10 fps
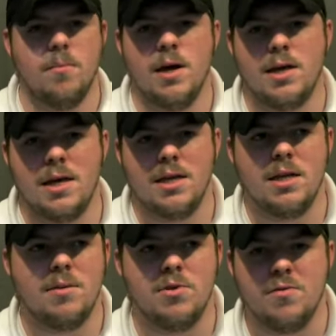
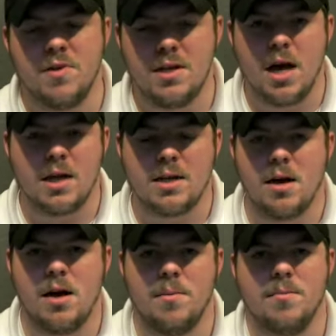
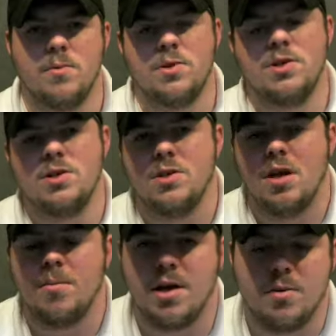MikeNWV.com, which is
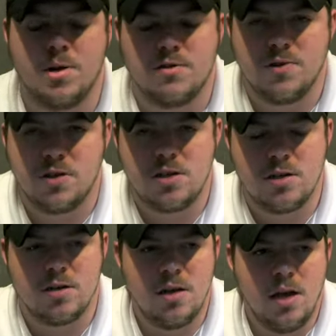uh, Mike in West Virginia.